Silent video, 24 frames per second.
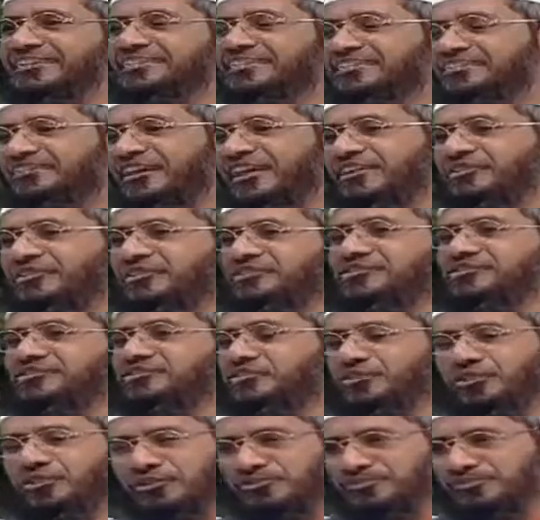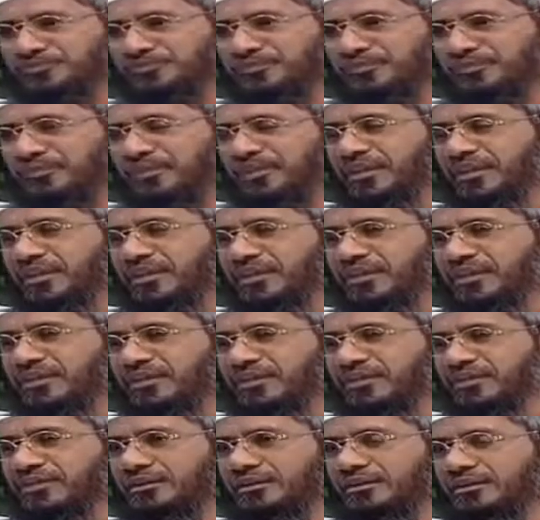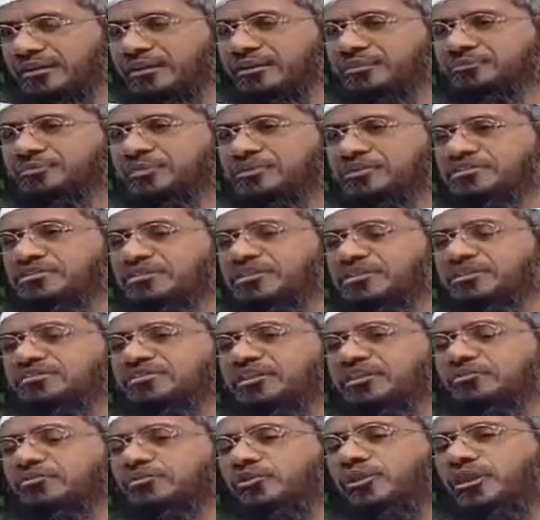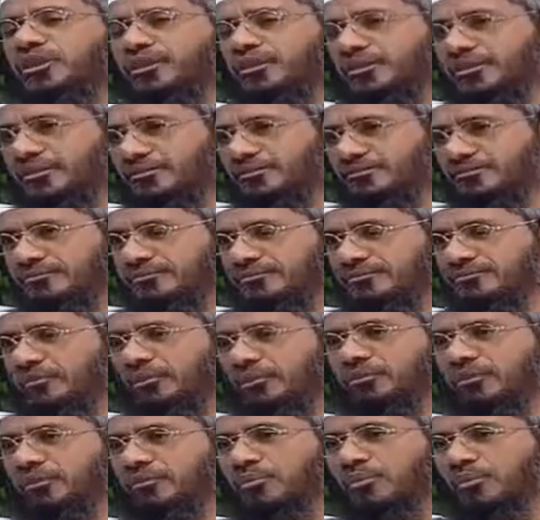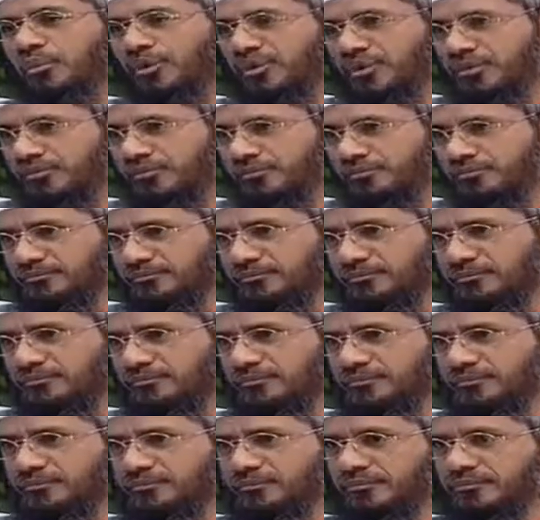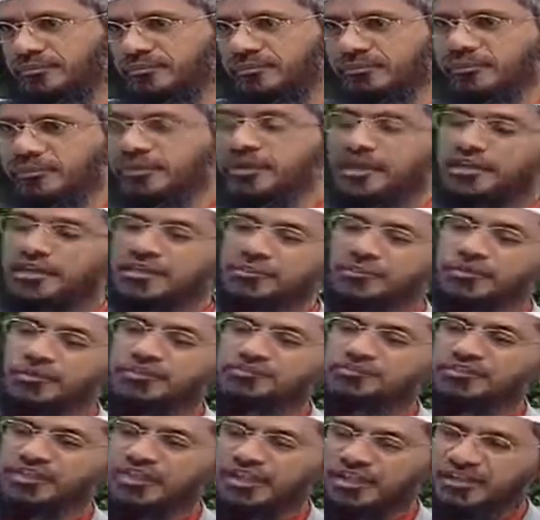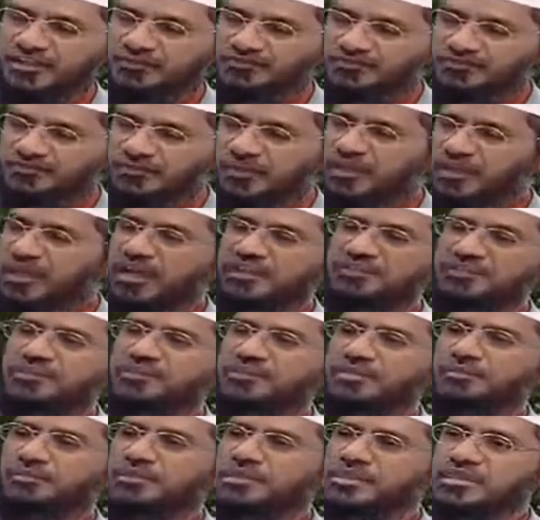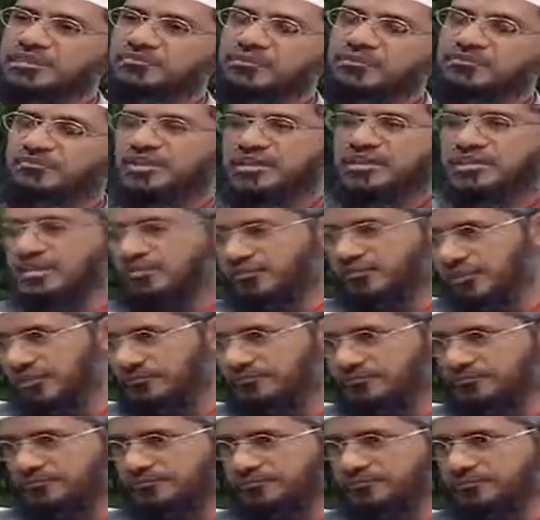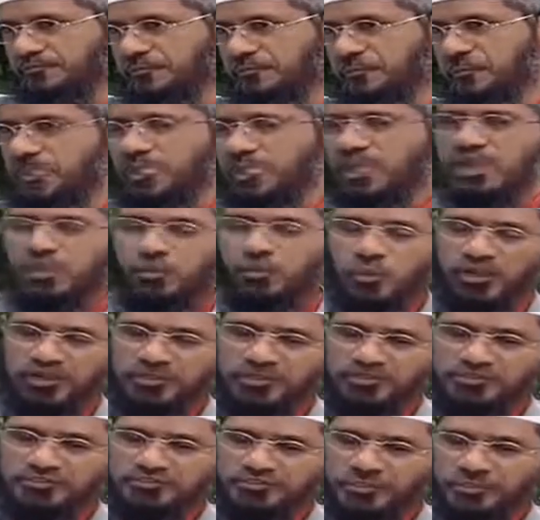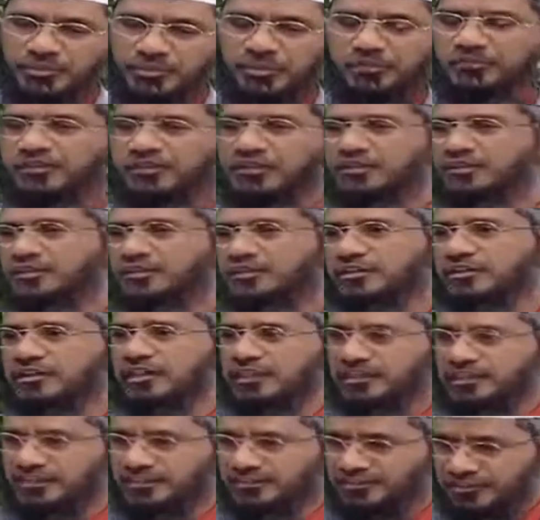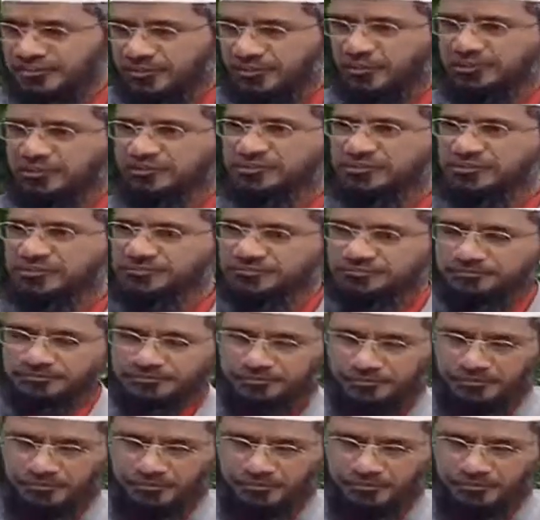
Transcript: So is it right or is it wrong? It's mentioned in Sahih Bukhari, volume number 1, in the book of Salah, hadith number 757, that once the Prophet enters the mosque,